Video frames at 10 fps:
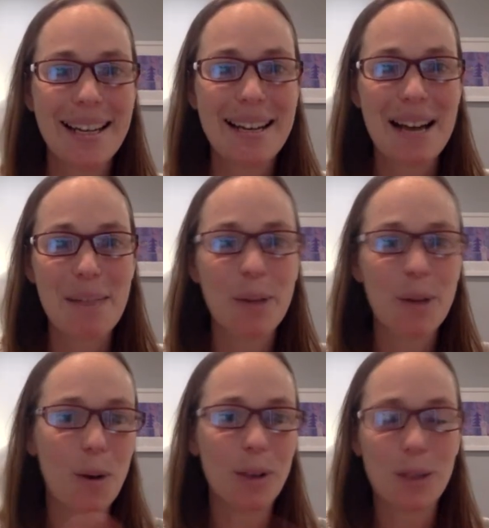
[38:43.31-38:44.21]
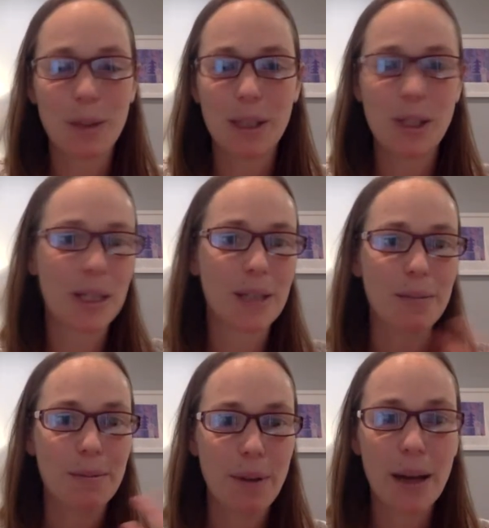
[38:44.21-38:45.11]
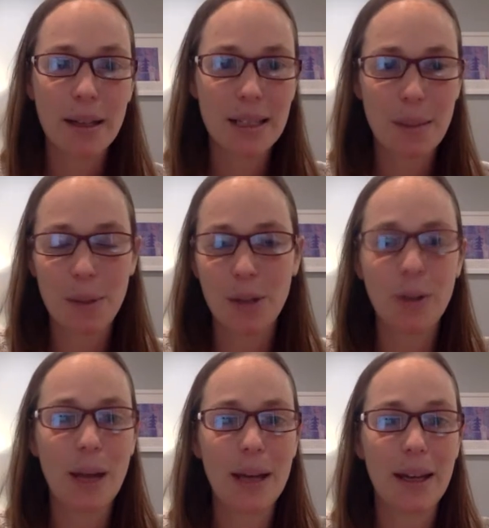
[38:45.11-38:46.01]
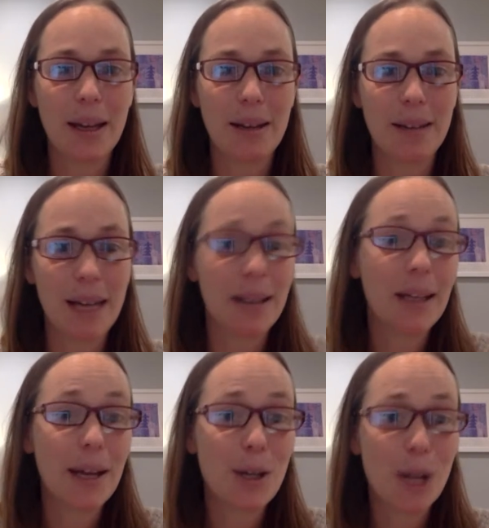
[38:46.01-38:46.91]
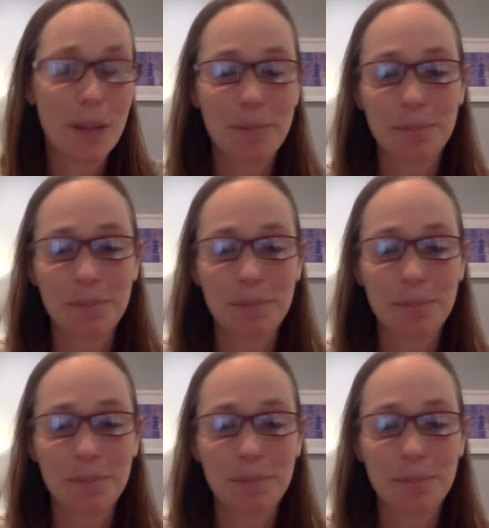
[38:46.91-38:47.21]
Um, the goal is really just finding something you like and and engaging.